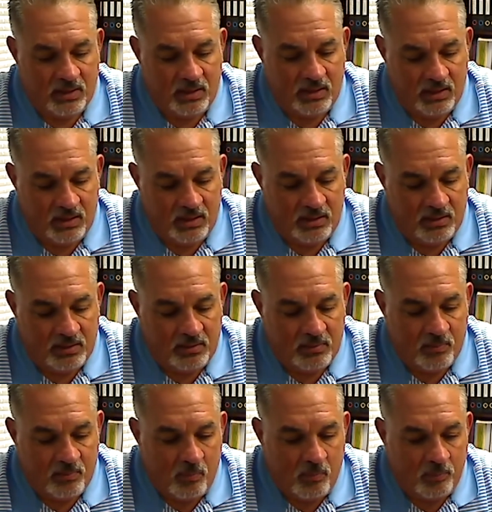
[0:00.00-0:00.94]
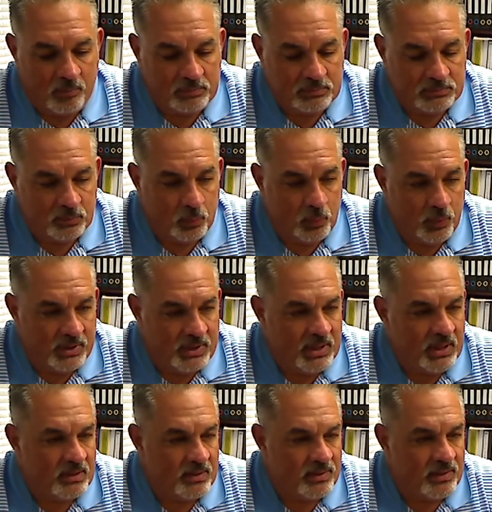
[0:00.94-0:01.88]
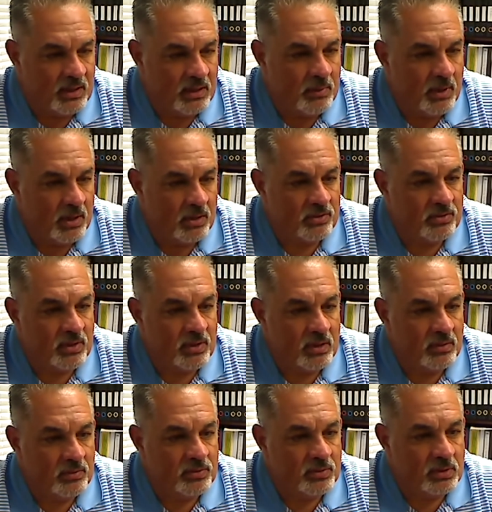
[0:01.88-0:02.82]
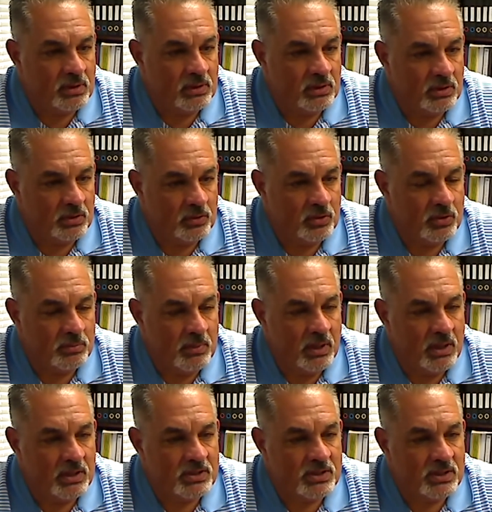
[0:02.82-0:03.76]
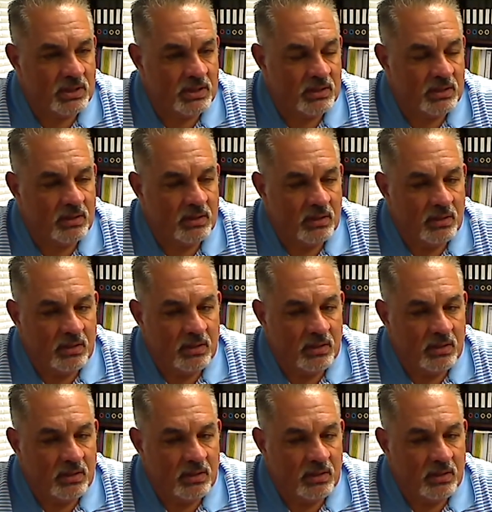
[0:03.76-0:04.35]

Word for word: And we tend to think about ourselves a little too much. And